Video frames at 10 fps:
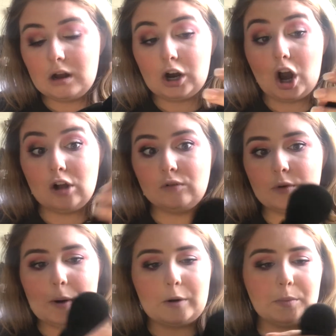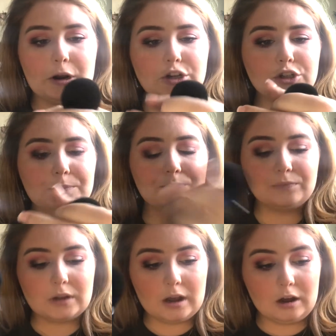our all over powder brush,
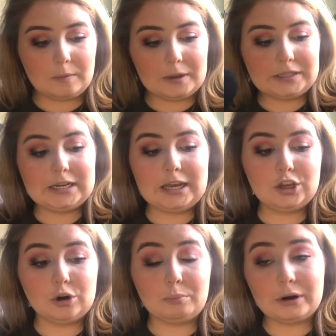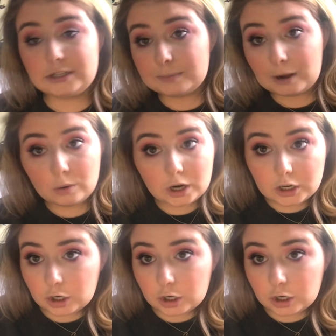and take your pressed powder,